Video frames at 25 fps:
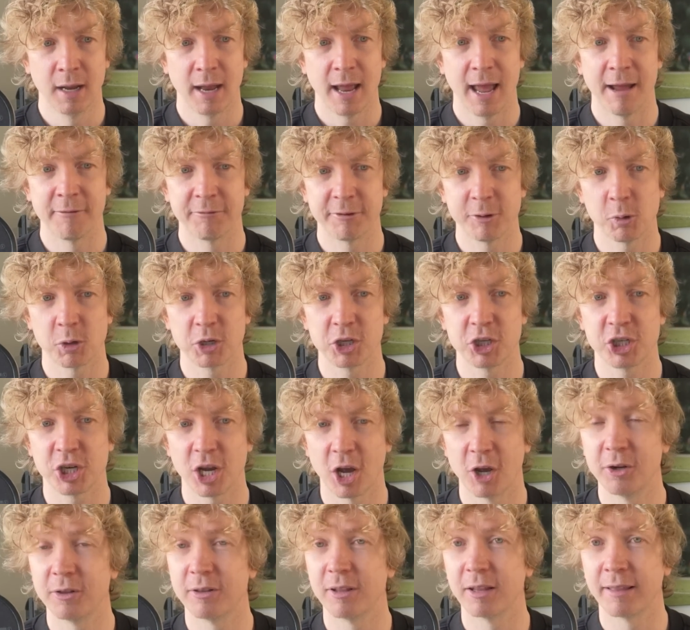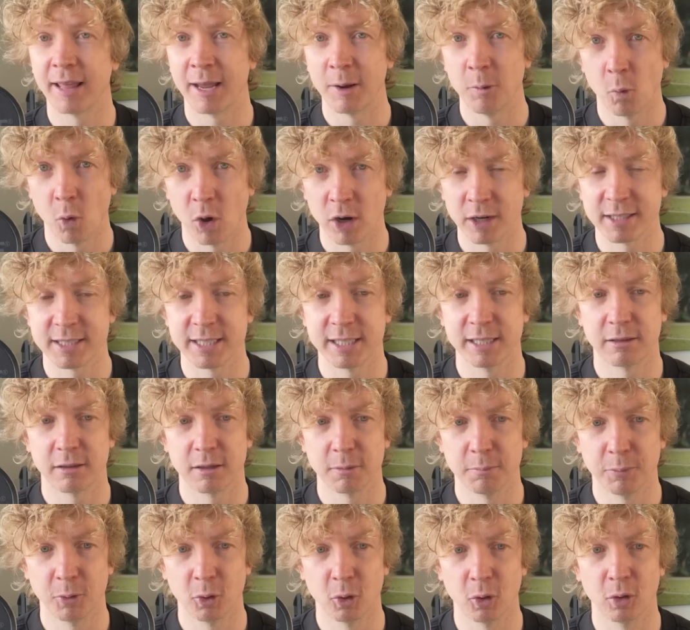Everyone showed that they wanted
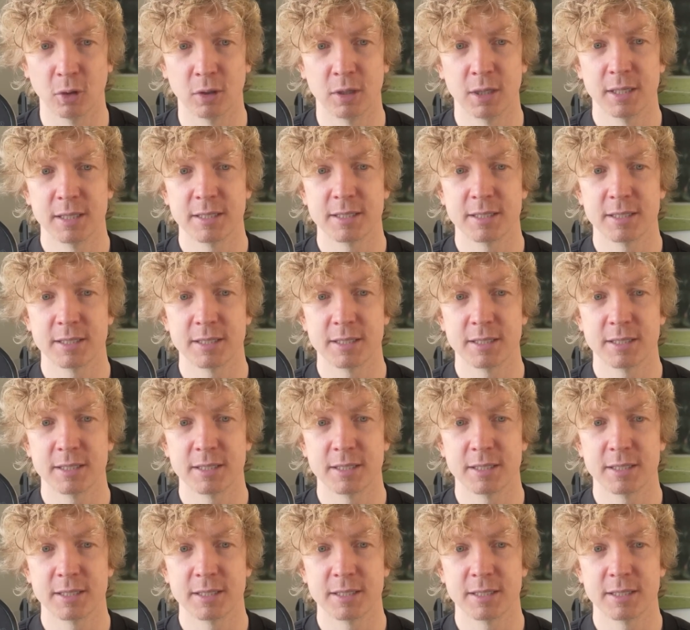the ball.